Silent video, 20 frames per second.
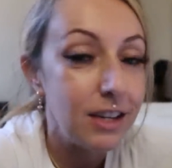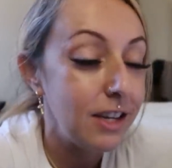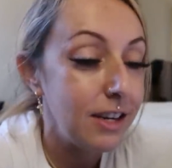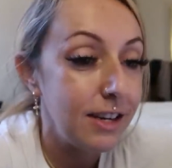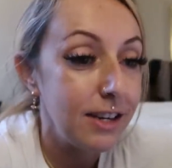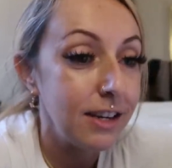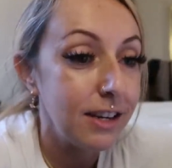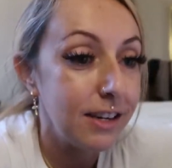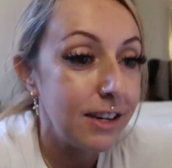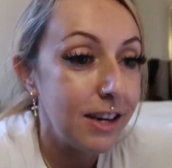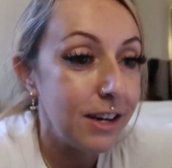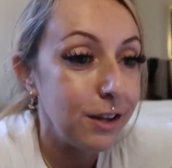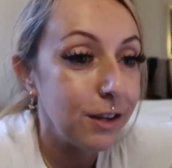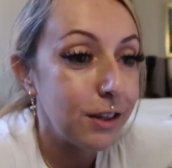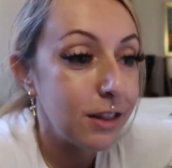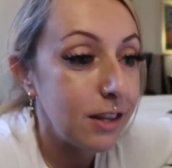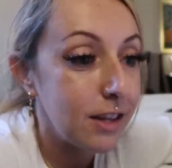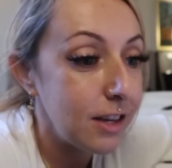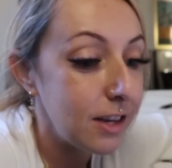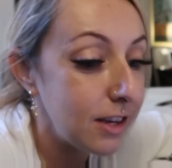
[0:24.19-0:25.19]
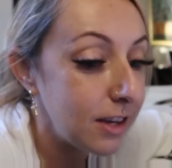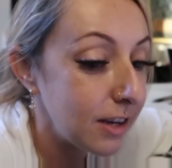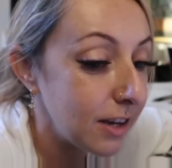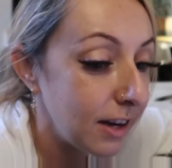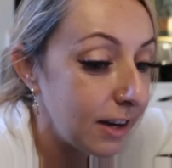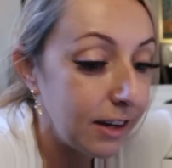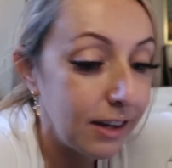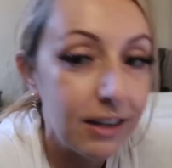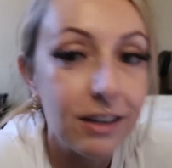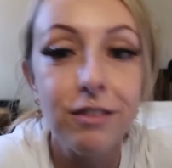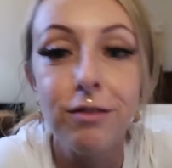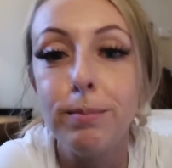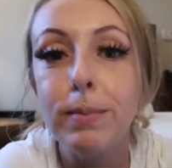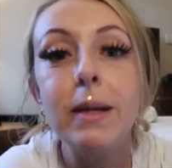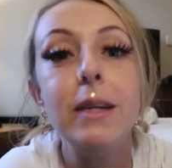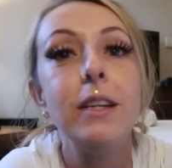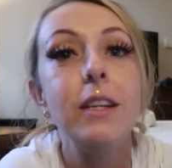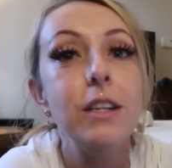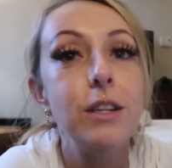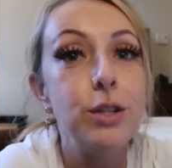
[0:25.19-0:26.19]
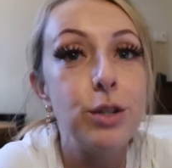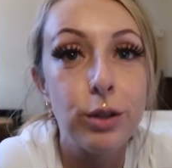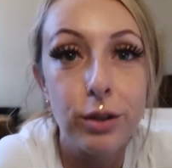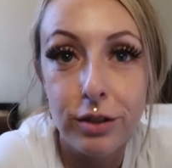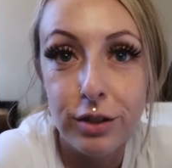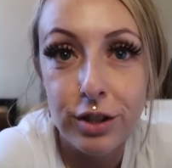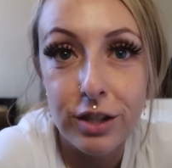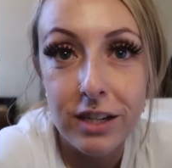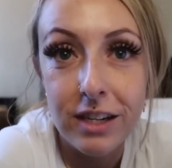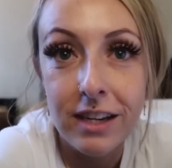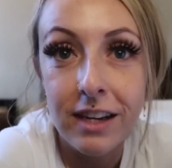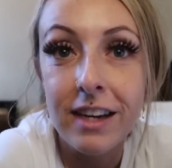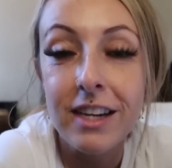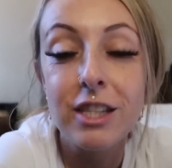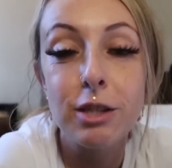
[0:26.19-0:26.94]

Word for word: eating unhealthy. I have been indulging.